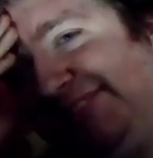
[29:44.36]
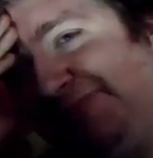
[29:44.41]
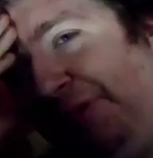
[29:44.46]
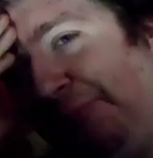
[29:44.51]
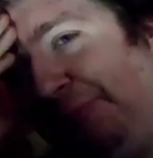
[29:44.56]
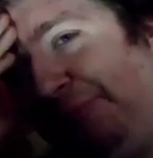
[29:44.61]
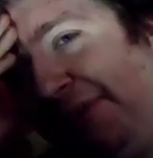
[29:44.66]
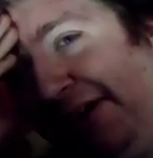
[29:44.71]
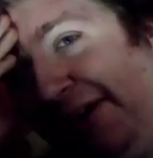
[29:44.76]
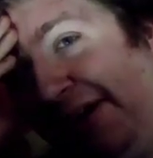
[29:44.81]
will
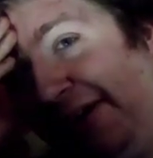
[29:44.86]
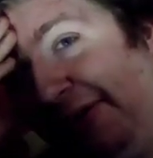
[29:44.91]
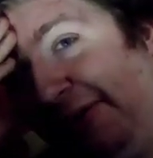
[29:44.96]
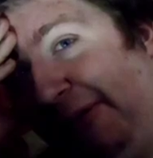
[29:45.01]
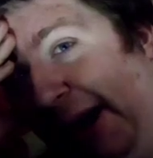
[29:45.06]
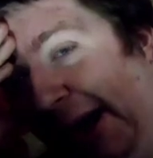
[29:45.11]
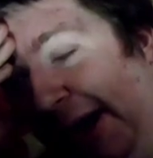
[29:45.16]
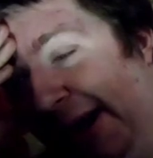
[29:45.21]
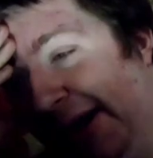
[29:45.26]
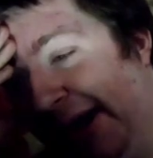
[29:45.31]
be.
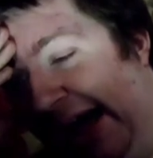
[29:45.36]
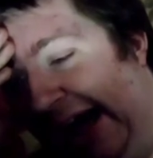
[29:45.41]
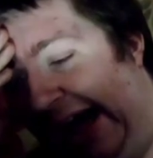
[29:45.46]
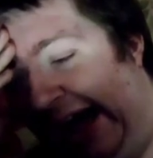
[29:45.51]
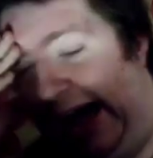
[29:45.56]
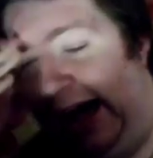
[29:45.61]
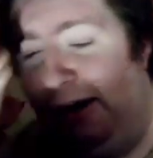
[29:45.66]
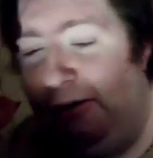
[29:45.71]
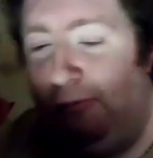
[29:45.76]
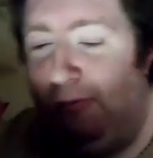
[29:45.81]

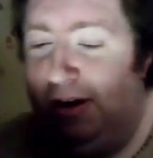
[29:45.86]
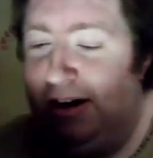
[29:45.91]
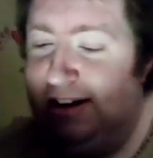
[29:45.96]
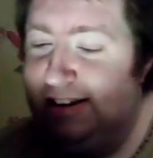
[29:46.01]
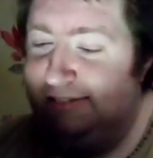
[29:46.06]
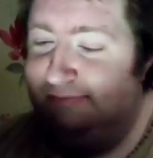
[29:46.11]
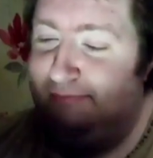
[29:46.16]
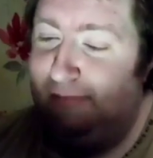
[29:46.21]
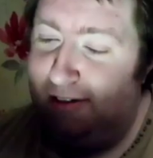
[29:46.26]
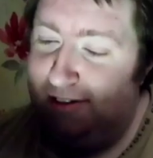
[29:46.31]
How is
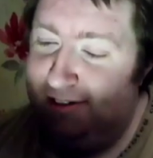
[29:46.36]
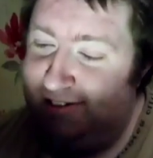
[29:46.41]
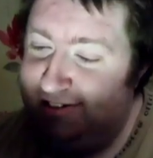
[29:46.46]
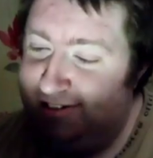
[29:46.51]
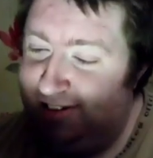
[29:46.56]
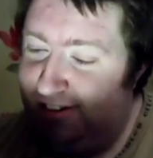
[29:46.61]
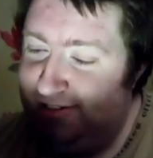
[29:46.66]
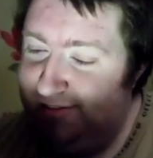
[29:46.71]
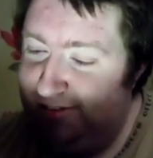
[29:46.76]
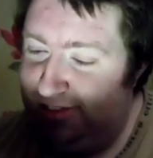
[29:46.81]
my
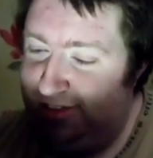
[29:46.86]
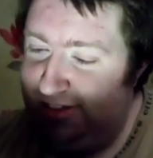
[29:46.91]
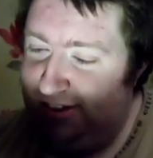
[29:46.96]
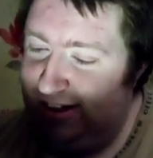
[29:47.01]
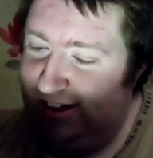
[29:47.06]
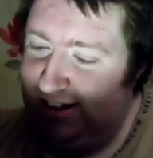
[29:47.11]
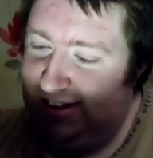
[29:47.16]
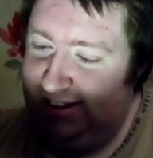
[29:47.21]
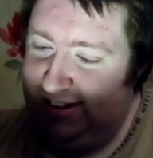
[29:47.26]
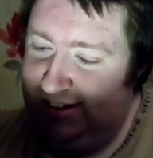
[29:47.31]
sausage?
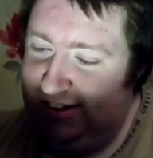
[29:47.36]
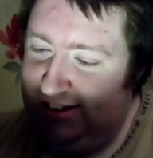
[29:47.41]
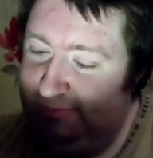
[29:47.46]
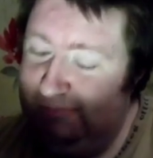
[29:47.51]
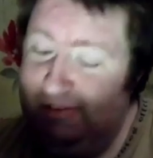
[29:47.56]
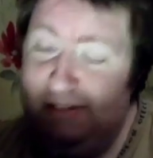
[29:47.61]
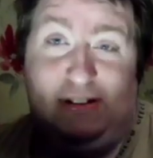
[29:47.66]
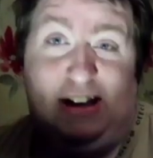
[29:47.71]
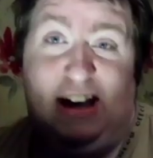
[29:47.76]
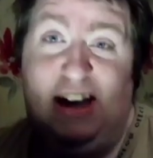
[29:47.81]
Let
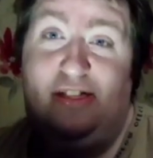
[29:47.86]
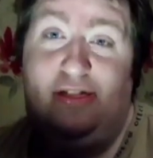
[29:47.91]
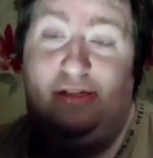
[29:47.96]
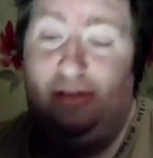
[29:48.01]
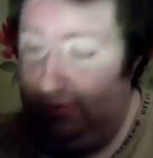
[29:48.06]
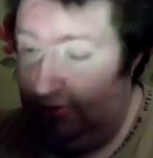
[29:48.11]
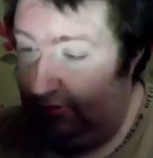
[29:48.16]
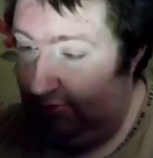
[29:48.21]
me guess.